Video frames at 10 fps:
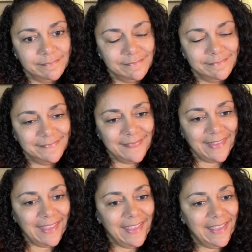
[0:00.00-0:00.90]

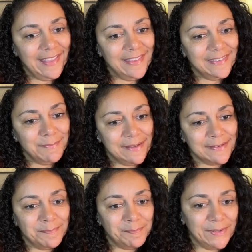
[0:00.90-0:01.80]
Ai. Is Miss
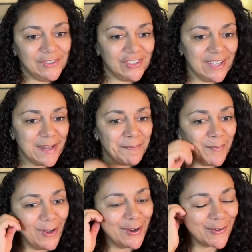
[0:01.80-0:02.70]
Bettina
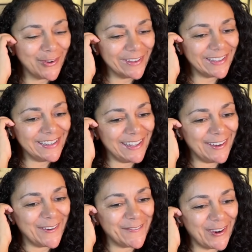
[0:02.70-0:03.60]
Polaroid gonna get
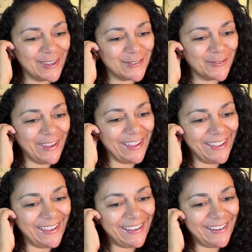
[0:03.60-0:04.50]
her first
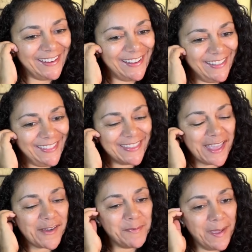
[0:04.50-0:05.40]
win?
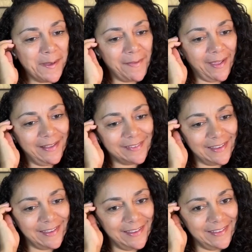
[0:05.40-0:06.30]
That would be
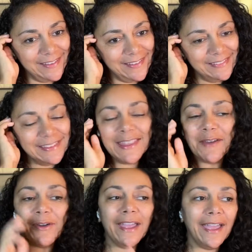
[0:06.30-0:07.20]
amazing. And that
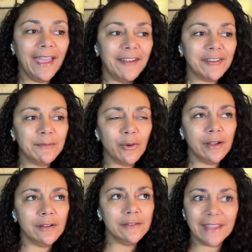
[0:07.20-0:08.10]
way,
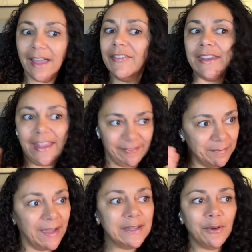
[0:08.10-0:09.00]
then
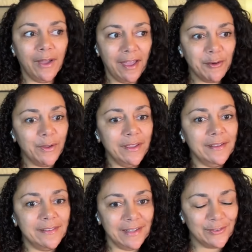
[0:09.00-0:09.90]
everybody will have a
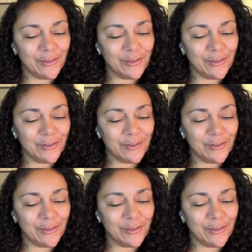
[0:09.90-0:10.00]
win. That's